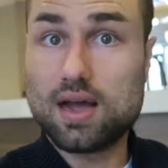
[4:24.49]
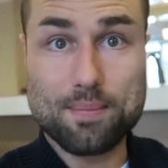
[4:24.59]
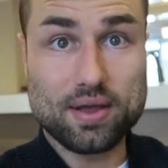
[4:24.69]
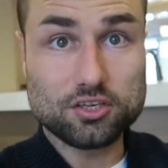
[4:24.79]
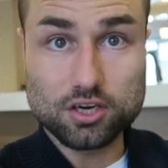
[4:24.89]

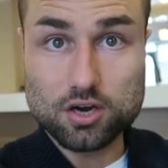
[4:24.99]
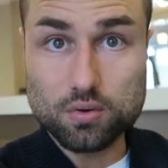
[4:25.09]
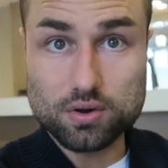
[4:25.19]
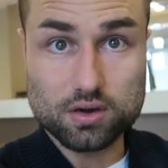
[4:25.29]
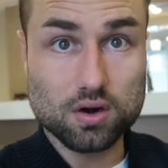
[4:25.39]
I mentioned
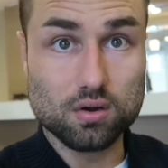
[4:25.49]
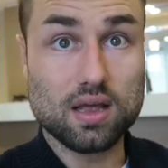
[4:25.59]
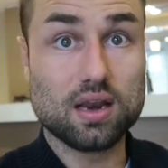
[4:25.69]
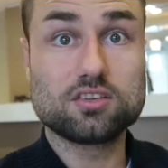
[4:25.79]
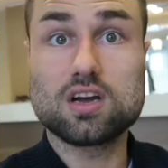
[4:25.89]

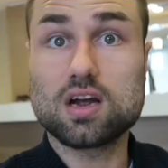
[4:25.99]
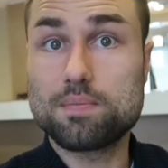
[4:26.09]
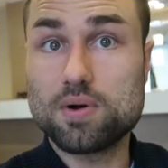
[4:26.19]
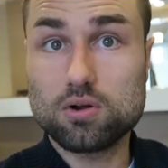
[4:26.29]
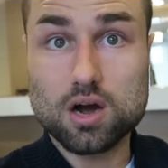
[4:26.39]
Coca-Cola, let's talk
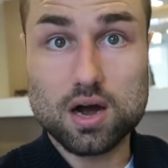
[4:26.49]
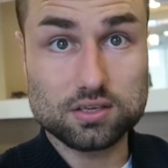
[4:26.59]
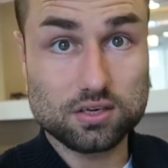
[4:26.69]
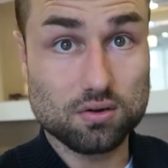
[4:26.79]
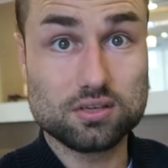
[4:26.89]
about
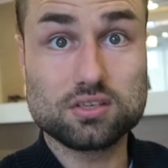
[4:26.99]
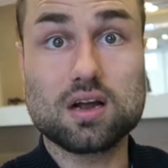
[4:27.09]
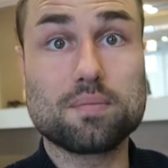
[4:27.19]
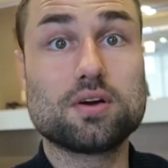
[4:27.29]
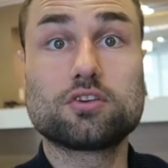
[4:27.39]
Costco, let's
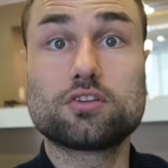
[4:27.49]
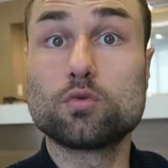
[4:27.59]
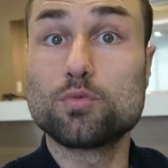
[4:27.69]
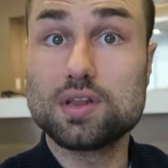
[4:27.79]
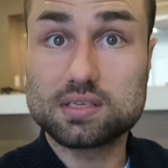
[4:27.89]
talk about
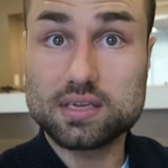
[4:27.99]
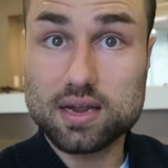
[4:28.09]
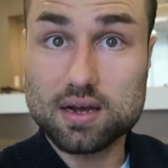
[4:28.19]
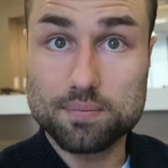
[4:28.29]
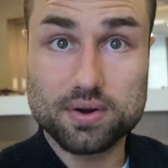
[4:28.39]
certain real
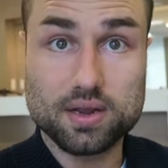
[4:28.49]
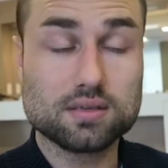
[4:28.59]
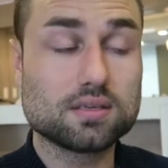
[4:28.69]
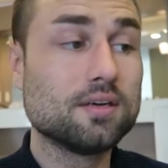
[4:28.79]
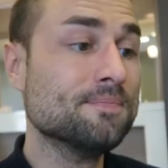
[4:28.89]
estate
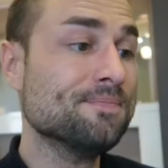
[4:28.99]
companies.